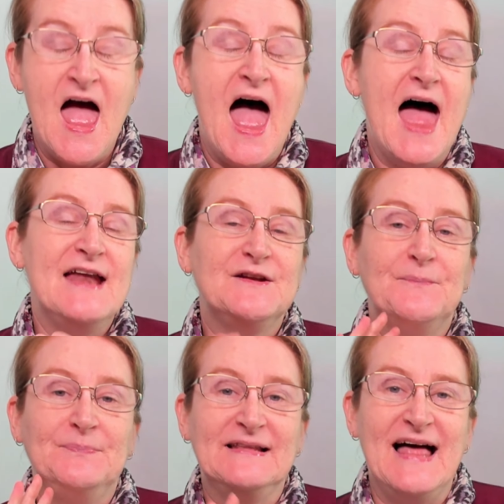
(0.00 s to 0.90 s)
And
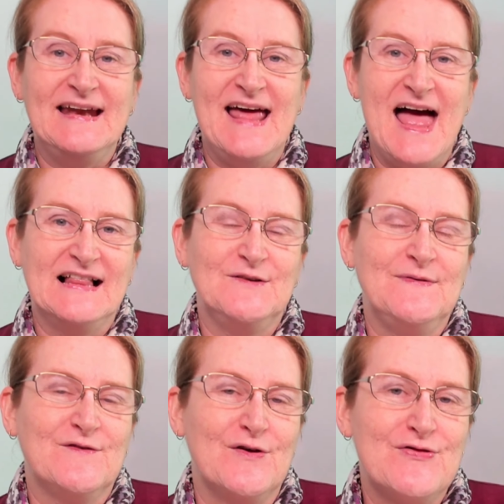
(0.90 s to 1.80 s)
Planner Alley,
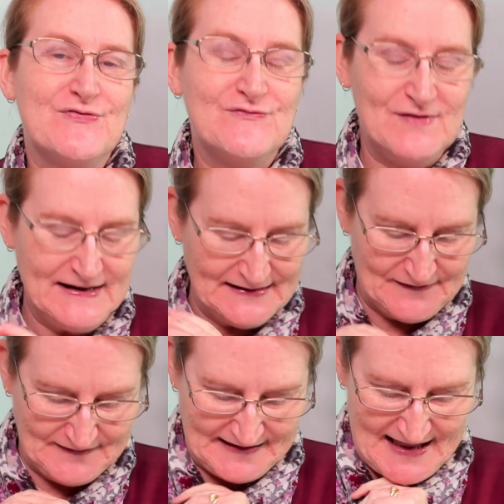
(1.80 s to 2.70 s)
we've got 3
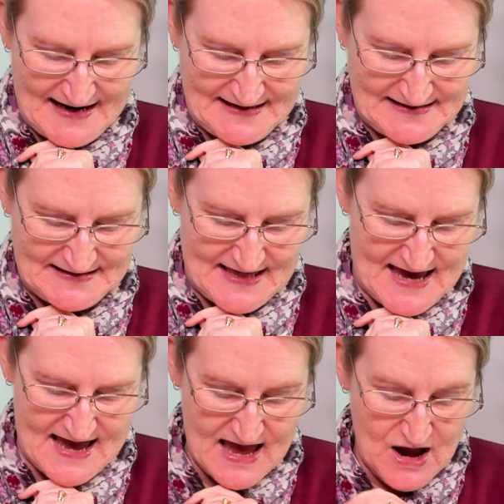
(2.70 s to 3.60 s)
lovely ladies
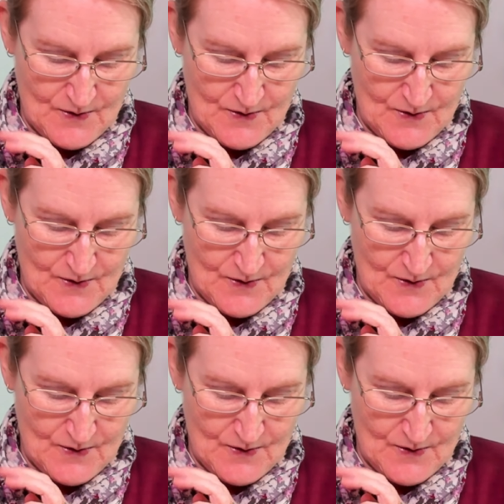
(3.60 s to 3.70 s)
there.